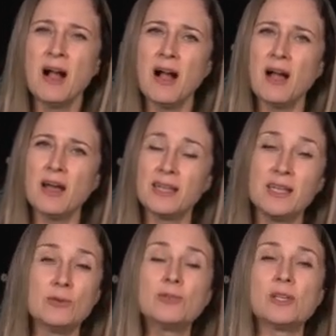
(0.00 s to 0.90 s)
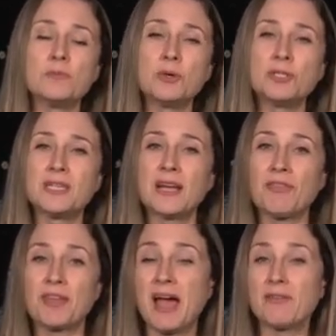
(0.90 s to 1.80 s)
And he also pointed out
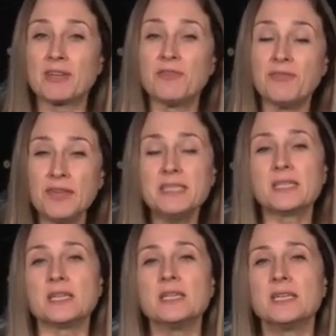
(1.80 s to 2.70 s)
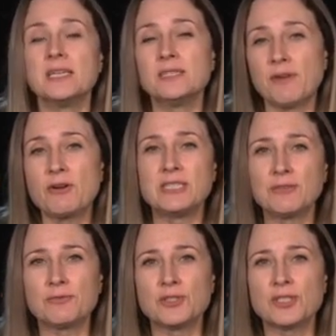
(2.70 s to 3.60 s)
that having a visa is very
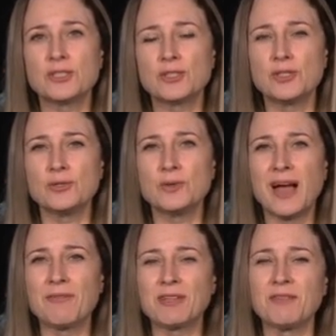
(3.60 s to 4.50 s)
different to having the